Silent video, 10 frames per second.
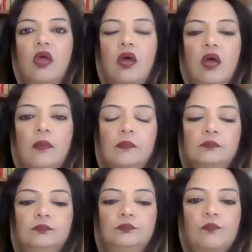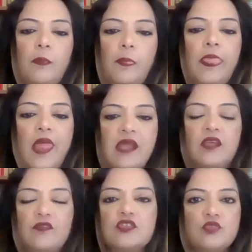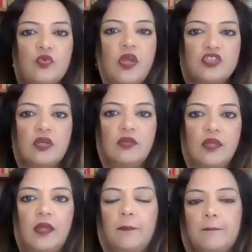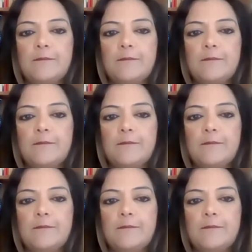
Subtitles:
I can give you some direction on that.